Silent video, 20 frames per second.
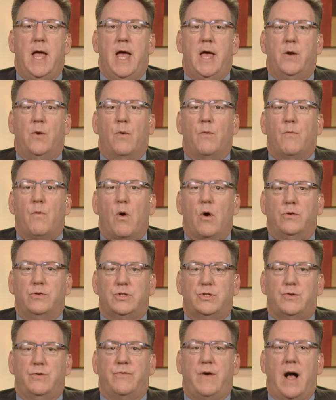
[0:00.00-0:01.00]
and overall
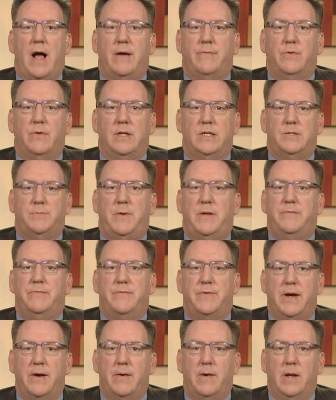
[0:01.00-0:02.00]
survival has been
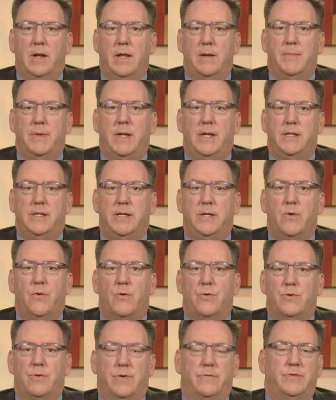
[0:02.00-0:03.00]
very limited, in the
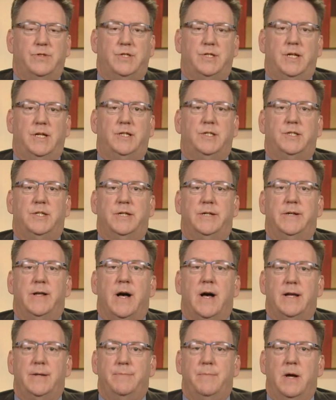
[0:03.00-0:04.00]
order of 6 to
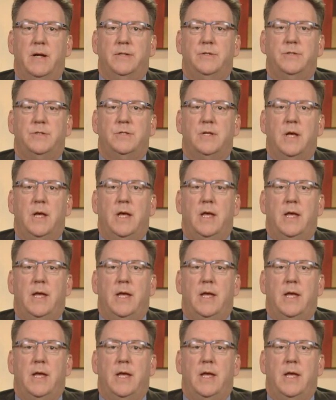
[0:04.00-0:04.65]
9 months,